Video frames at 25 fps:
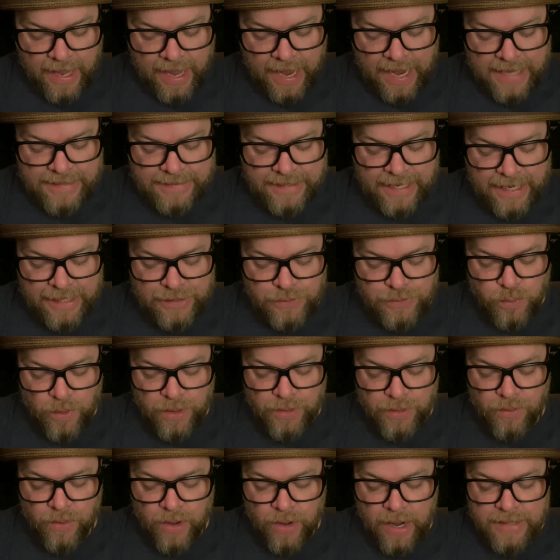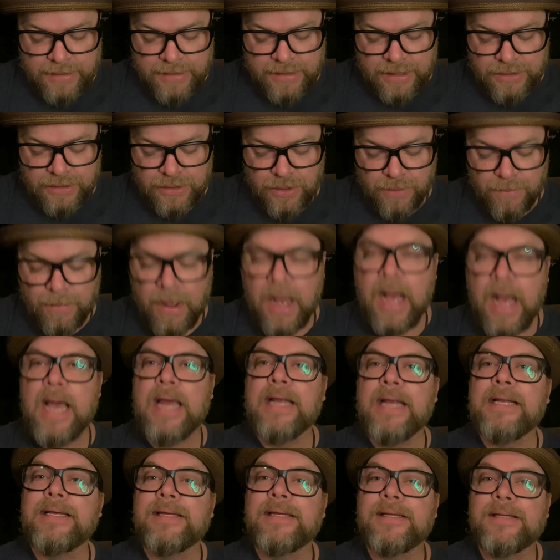As each one crosses your
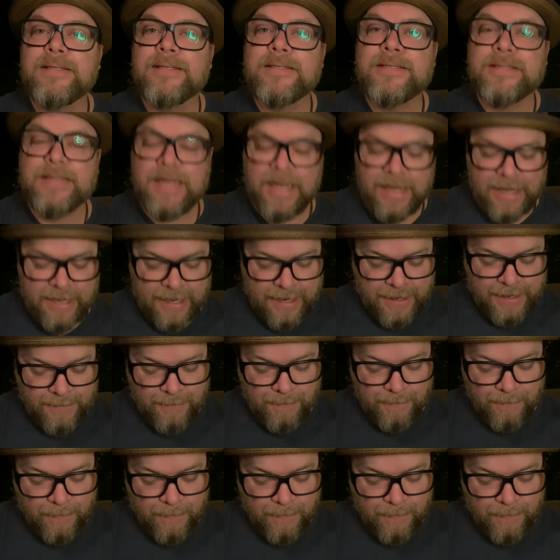mind, say,